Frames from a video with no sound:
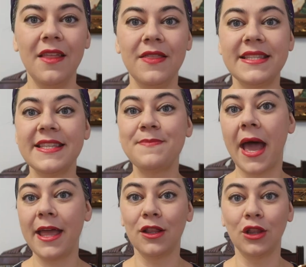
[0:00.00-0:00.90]
This is
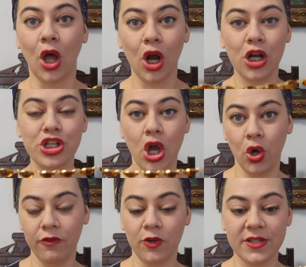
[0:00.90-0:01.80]
my large
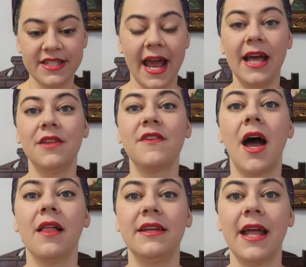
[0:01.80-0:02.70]
oval style of
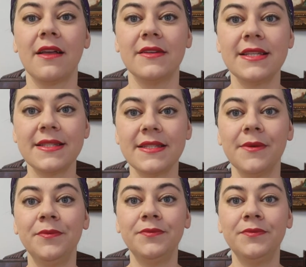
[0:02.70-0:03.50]
collet necklace.